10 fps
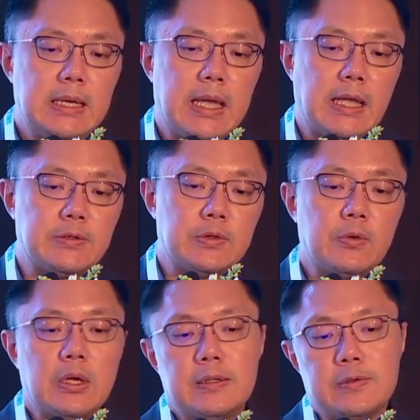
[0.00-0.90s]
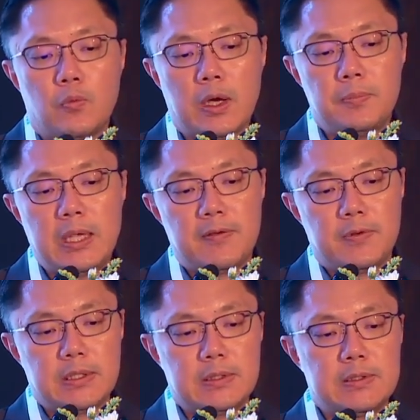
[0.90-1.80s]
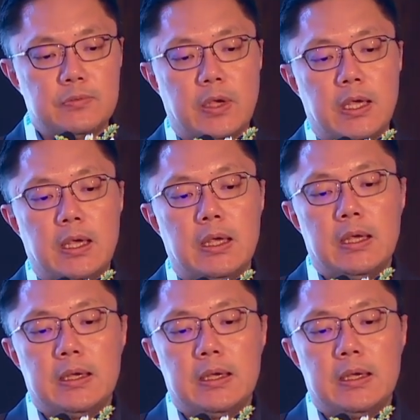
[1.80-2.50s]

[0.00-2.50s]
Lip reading: And so it's a 1B evidence where